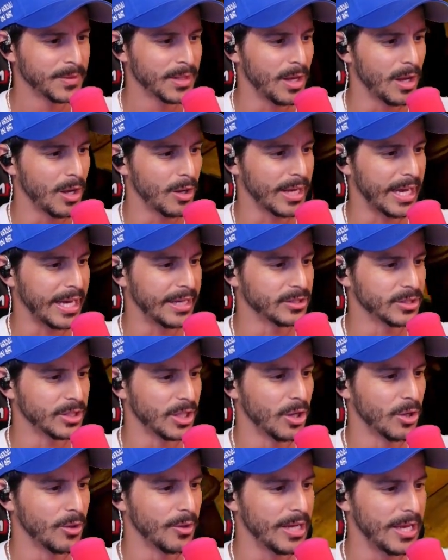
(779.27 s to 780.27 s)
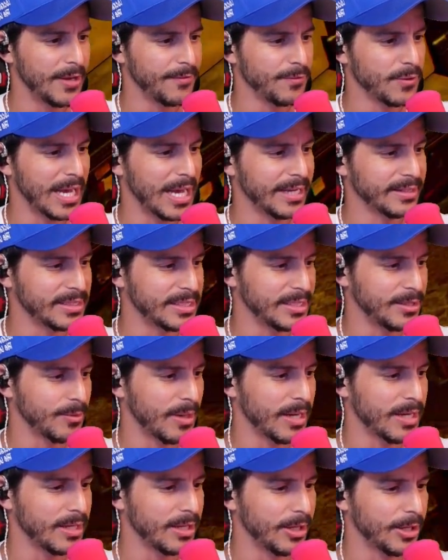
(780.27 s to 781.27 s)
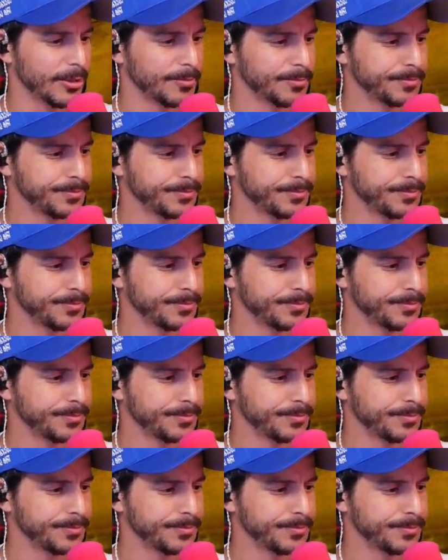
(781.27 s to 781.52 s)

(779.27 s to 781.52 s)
Okay, so if you guys see right here,